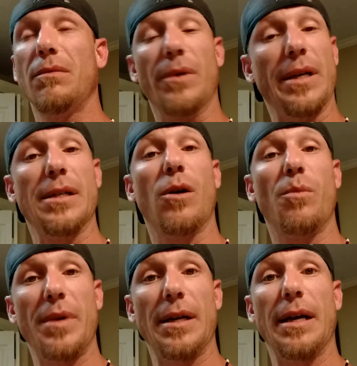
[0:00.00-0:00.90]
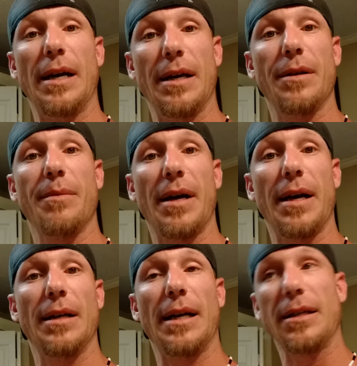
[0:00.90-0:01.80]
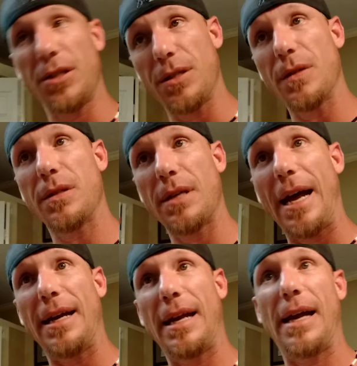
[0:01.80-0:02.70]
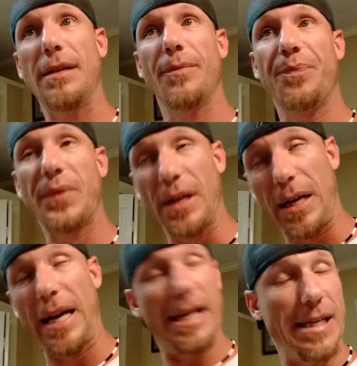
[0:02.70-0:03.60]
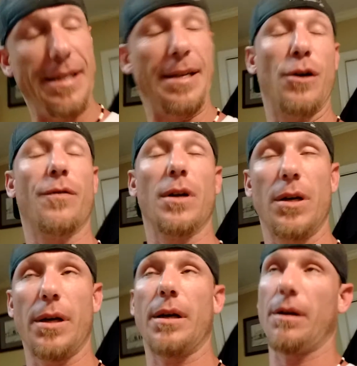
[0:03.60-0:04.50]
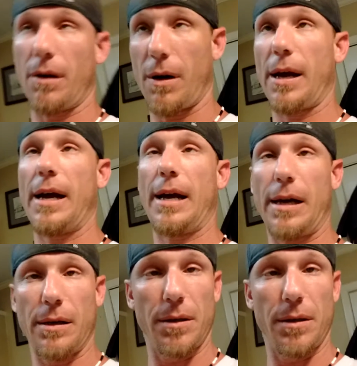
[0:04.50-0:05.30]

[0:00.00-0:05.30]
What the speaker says: we was gonna be together, man. Like, she just had that glazed over look in her eye,